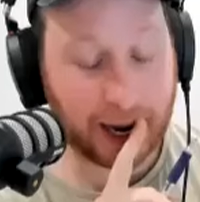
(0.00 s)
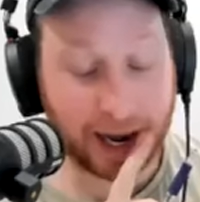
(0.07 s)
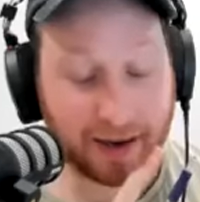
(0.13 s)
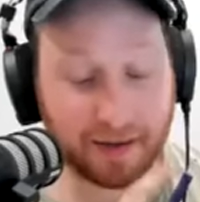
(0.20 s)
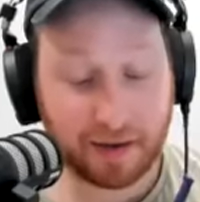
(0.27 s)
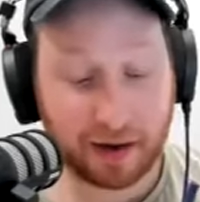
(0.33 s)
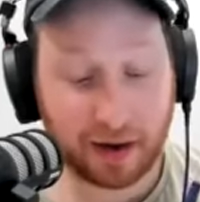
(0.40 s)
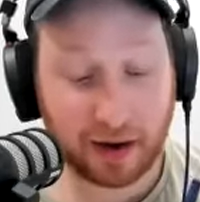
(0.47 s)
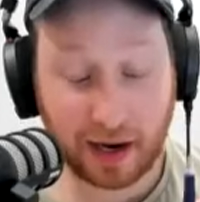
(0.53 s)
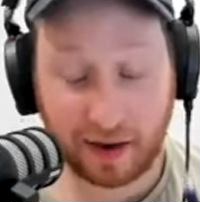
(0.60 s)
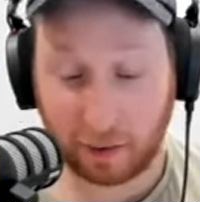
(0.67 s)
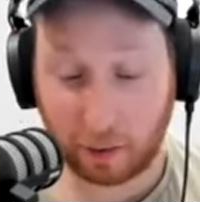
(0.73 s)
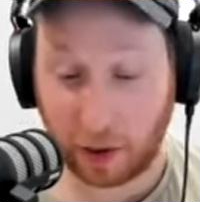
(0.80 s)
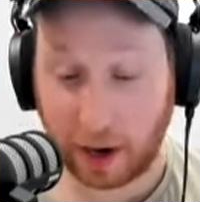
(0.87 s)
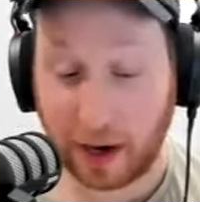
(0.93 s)
I've
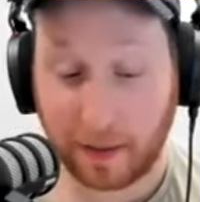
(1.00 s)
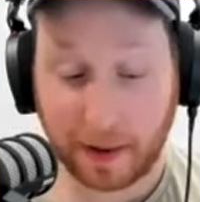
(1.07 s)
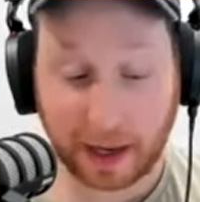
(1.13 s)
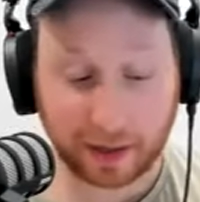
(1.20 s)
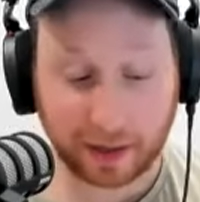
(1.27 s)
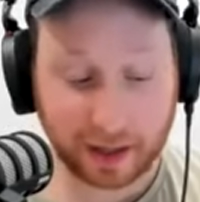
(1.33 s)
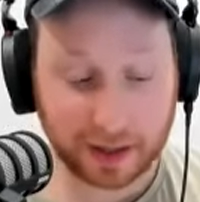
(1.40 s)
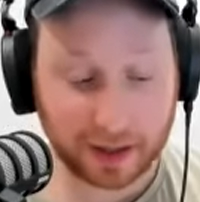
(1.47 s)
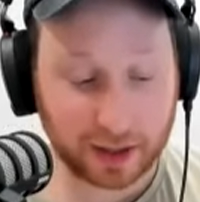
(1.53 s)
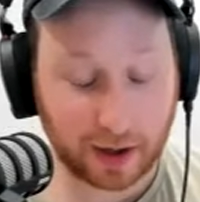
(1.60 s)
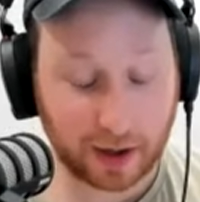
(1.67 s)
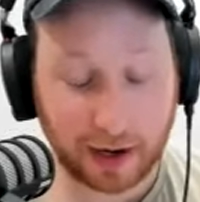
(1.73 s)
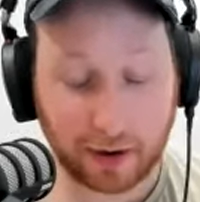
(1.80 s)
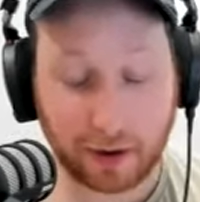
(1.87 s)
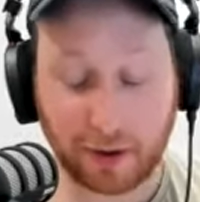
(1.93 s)
never read about this,
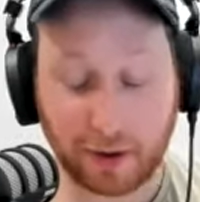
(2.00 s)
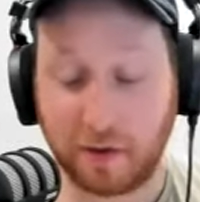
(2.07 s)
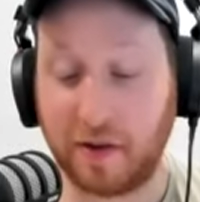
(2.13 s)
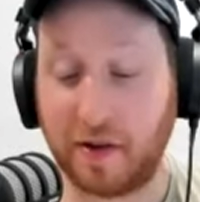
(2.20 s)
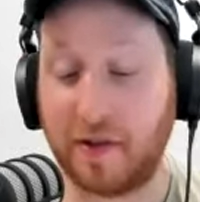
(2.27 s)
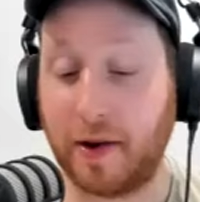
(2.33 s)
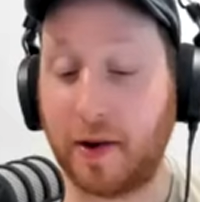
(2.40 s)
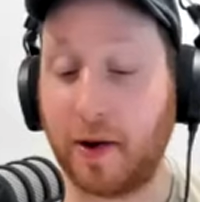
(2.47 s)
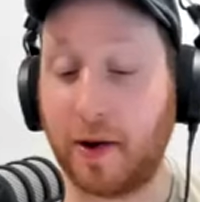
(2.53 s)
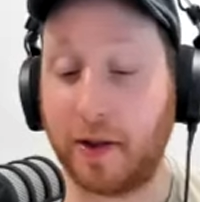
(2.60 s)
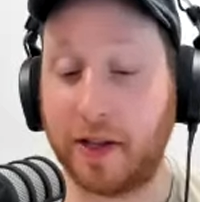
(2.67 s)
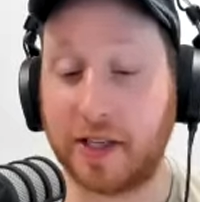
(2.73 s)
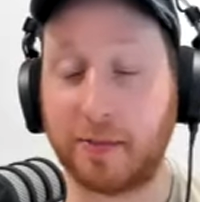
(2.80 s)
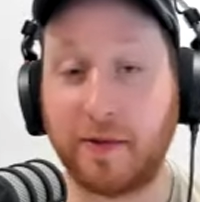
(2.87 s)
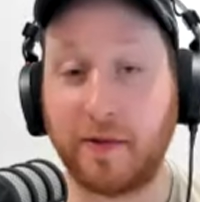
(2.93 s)
so I don't know if you've ever heard
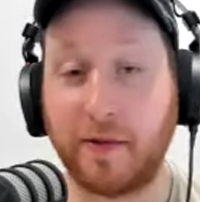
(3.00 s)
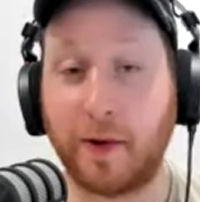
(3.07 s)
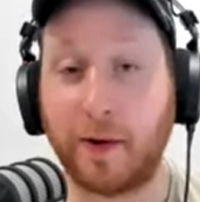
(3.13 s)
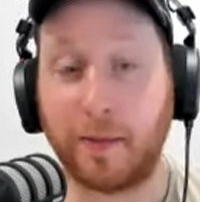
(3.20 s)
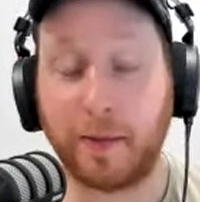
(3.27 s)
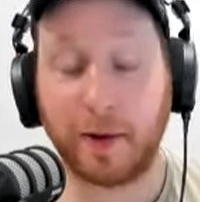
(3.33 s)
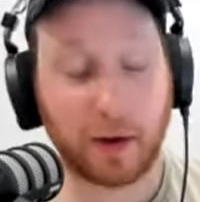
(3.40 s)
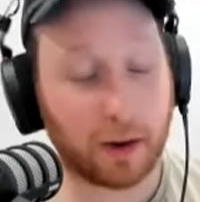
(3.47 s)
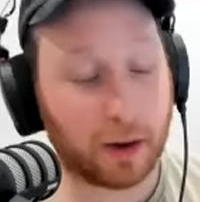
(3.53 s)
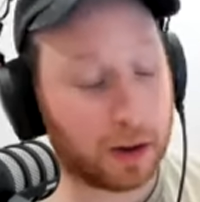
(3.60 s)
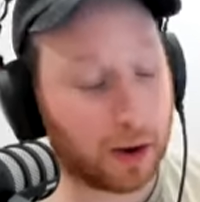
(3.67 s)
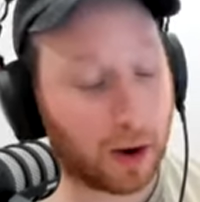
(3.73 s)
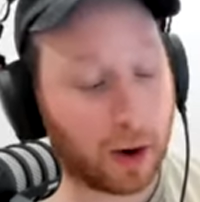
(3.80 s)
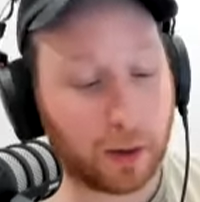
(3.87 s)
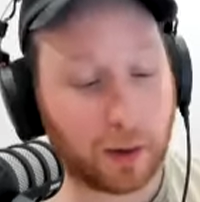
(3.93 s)
this before, but you're
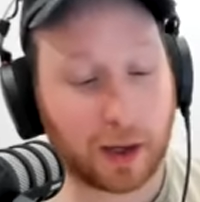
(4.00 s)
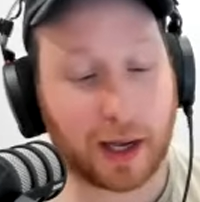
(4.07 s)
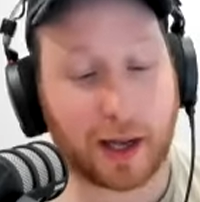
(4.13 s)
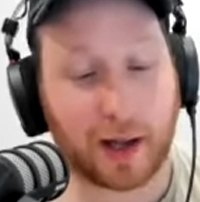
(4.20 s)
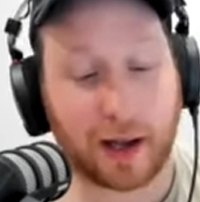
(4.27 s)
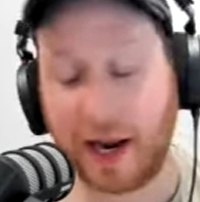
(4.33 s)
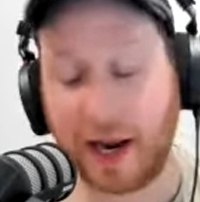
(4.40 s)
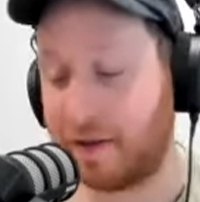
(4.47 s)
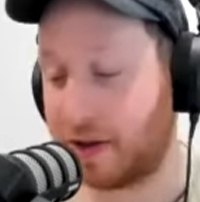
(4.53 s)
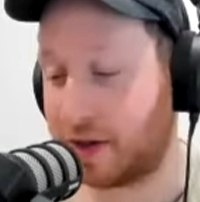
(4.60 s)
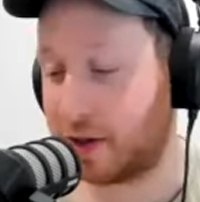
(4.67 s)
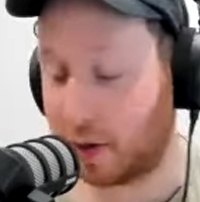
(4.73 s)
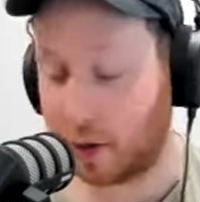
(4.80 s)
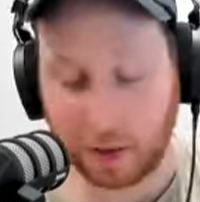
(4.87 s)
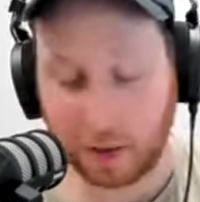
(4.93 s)
the only, I never
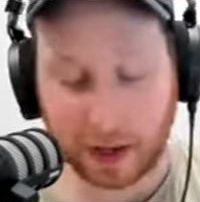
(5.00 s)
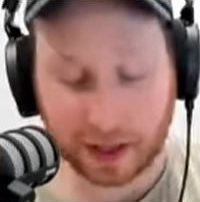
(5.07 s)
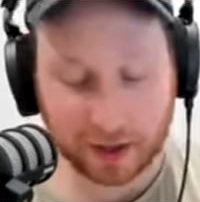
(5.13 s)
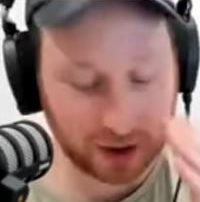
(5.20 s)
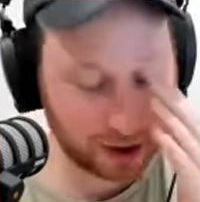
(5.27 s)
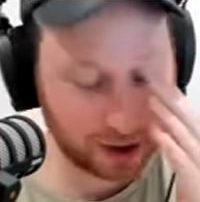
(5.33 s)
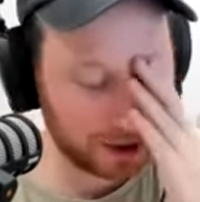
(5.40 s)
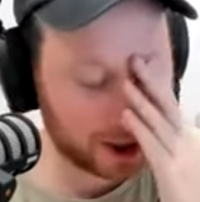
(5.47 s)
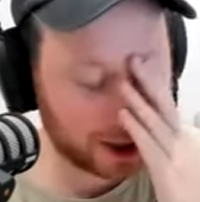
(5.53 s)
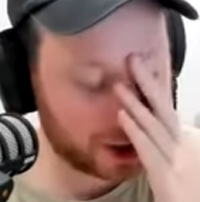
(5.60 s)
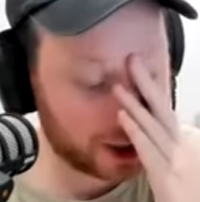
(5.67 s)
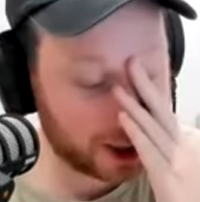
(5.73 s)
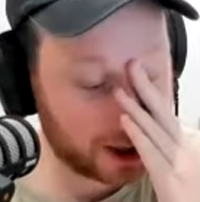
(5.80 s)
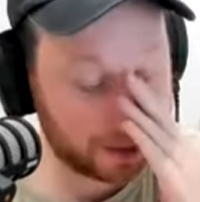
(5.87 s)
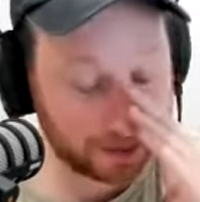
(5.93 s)
talk about so
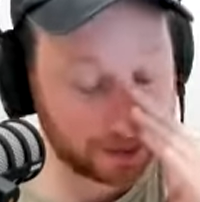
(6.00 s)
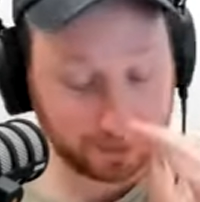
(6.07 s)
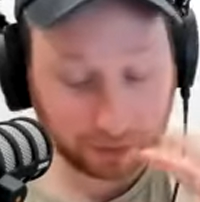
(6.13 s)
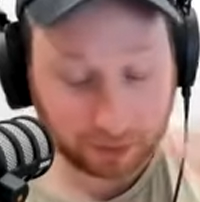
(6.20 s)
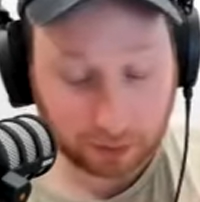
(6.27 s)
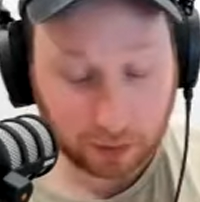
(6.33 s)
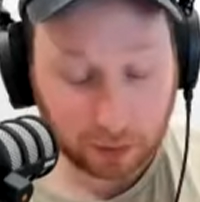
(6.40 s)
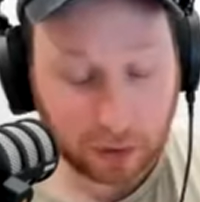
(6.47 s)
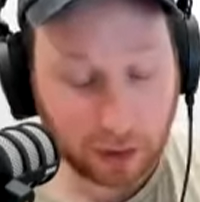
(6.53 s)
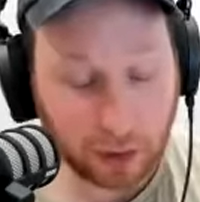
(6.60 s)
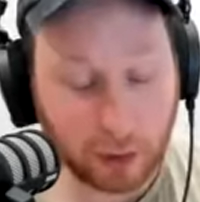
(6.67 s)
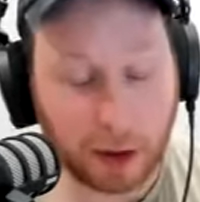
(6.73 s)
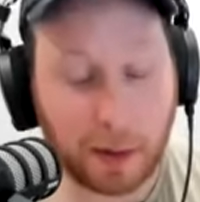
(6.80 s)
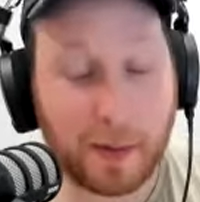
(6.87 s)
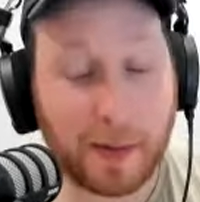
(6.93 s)
much what
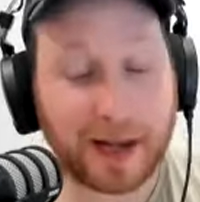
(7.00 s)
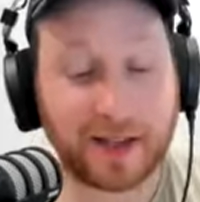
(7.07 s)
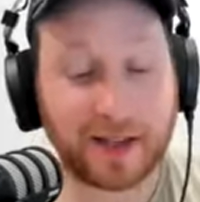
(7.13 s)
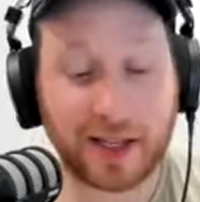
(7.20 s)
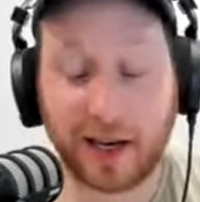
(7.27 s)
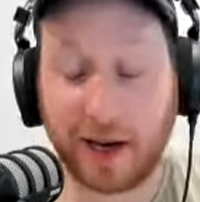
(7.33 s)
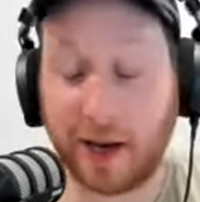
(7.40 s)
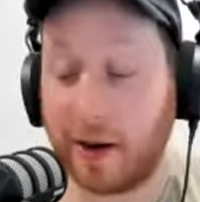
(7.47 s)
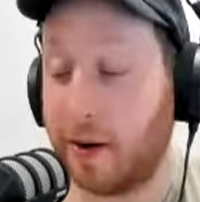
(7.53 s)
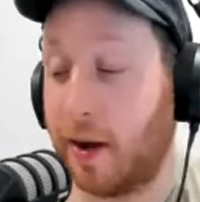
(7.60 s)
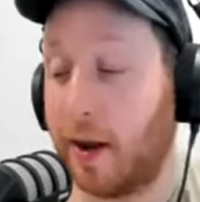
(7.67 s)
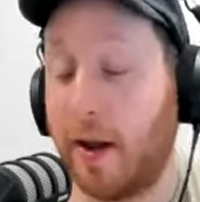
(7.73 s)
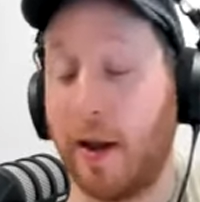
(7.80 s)
I'm about to say now,